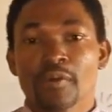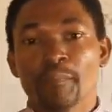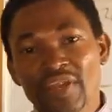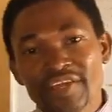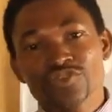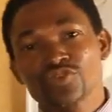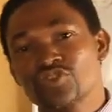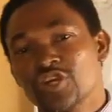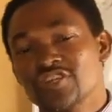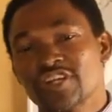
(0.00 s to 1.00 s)
Please do
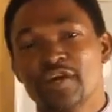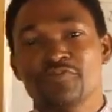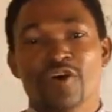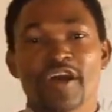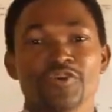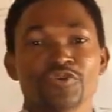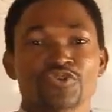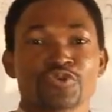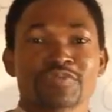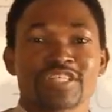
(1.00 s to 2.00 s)
subscribe for our
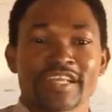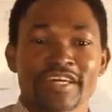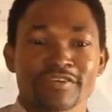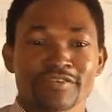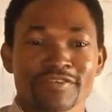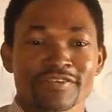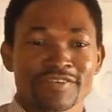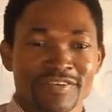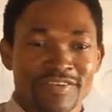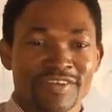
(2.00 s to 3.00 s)
YouTube channel,
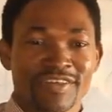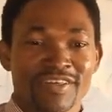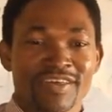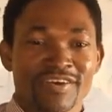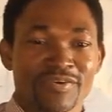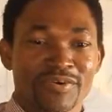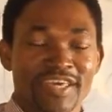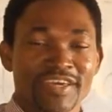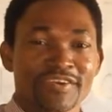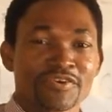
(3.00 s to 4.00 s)

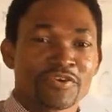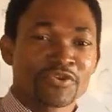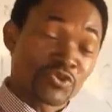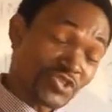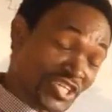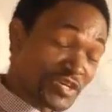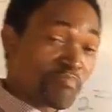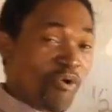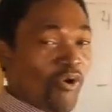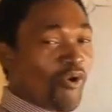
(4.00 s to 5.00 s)
okay, to see
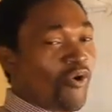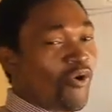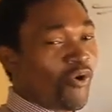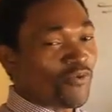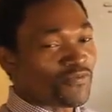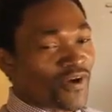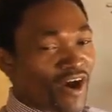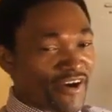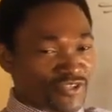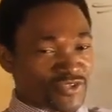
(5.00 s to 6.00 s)
more of
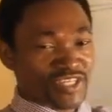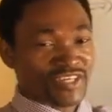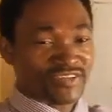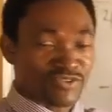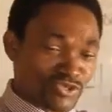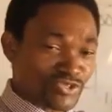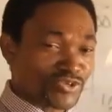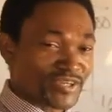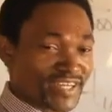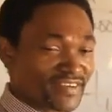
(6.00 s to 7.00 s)
our
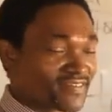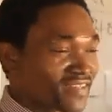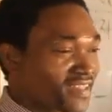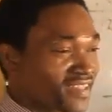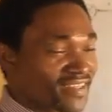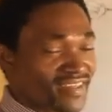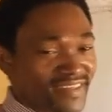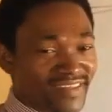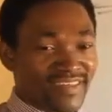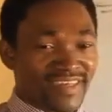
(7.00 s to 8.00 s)
tutorial.
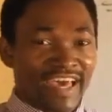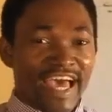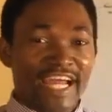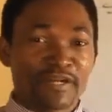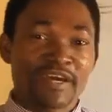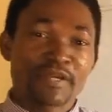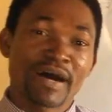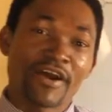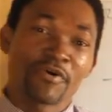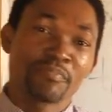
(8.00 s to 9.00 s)
I remain
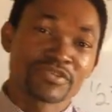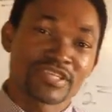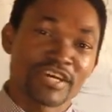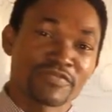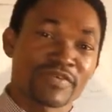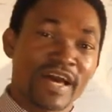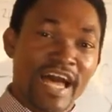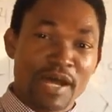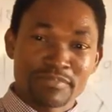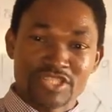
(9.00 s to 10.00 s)
my humble self.
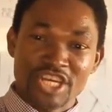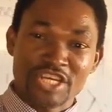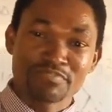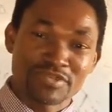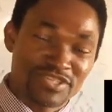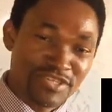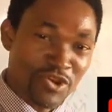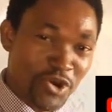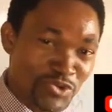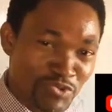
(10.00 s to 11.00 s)
I'm James
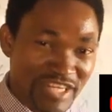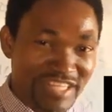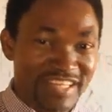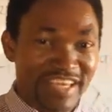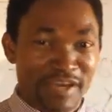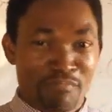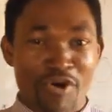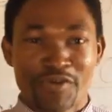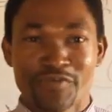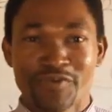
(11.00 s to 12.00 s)
Godwin
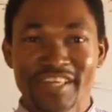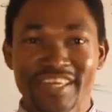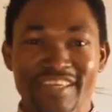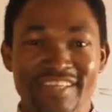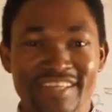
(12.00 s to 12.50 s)
Igbomifonke.